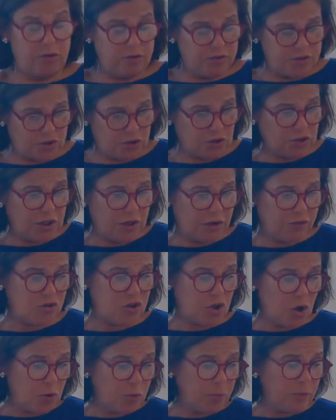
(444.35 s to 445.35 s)
certainly have
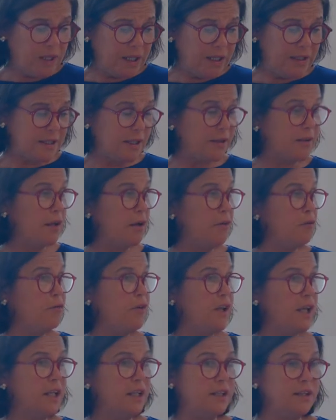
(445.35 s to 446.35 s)
told me that they
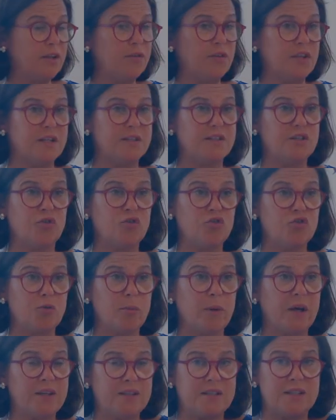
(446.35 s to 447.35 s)
feel that this
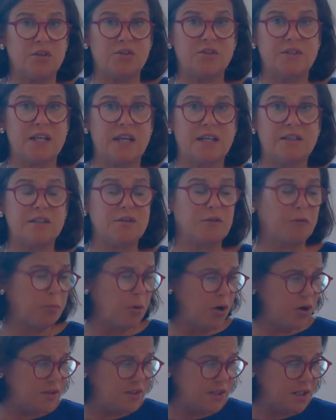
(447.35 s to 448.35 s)
undermines their sense of
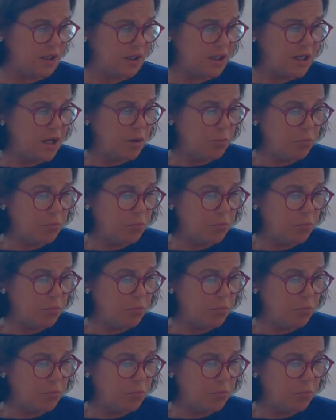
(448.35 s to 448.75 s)
personal